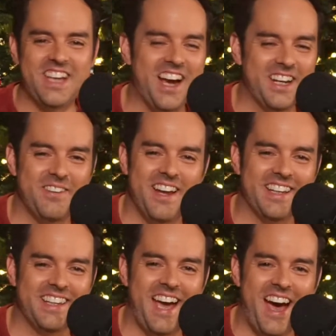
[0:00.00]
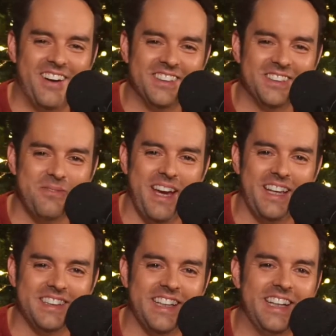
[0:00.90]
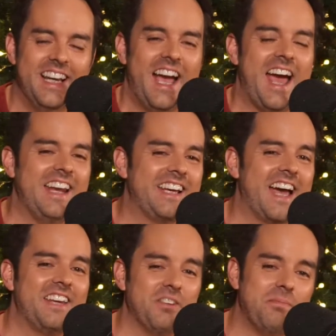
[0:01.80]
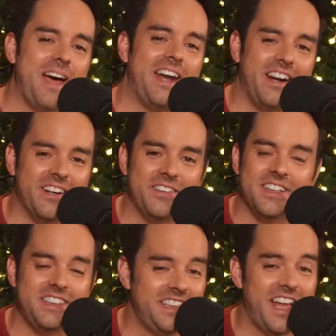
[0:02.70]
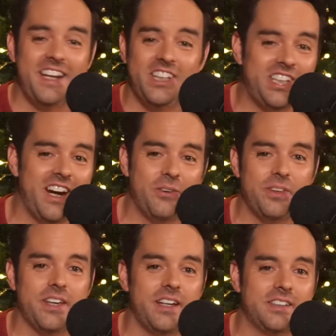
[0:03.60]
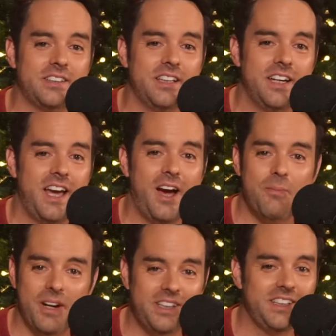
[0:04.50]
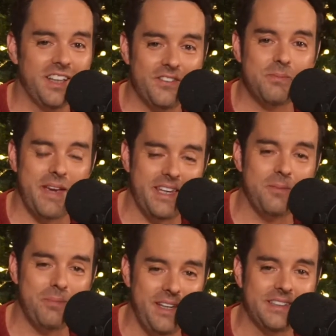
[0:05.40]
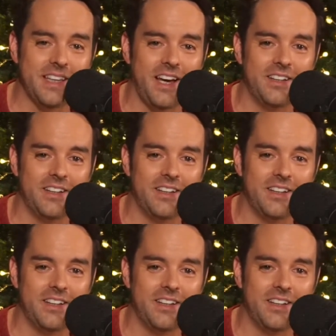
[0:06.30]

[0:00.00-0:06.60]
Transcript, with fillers: we were just talking about a cow. It was amazing, and it got even better because he then he shared with us how much he loves making